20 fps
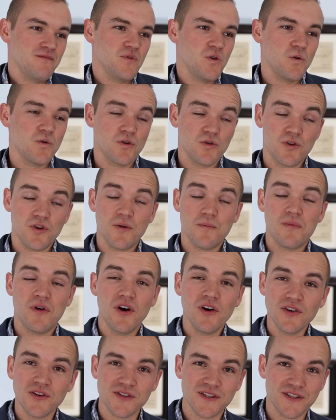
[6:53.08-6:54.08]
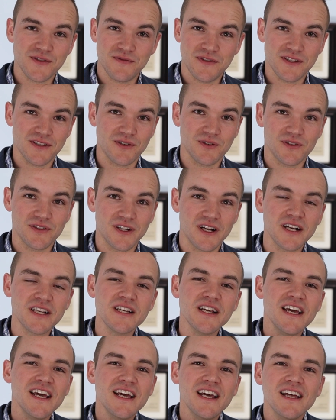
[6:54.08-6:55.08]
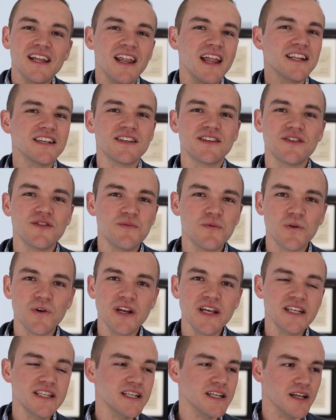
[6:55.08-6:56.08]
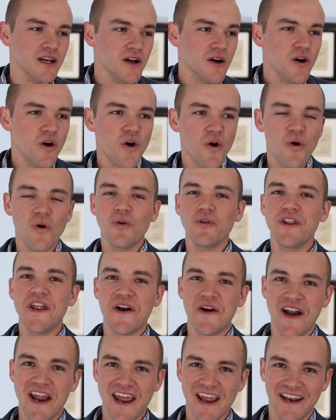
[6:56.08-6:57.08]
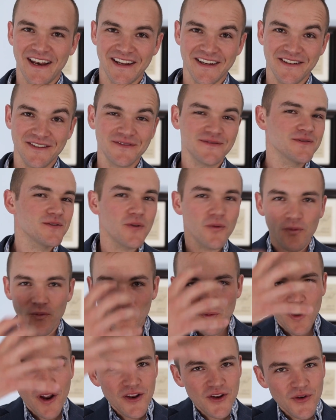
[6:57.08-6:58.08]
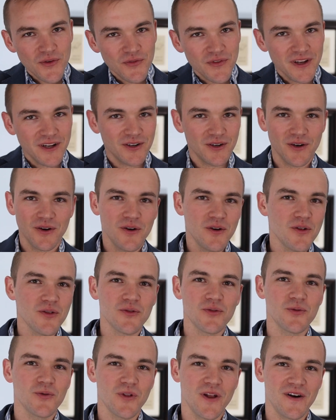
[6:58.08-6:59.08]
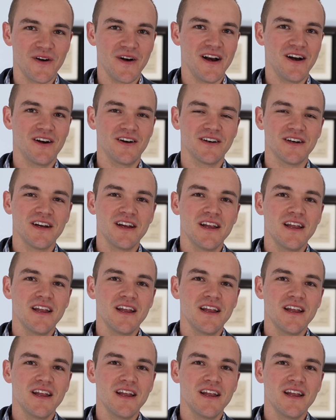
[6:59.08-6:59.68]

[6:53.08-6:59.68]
or your partner's is physical touch, that's super easy. Hold their hand. Run your finger through their hair.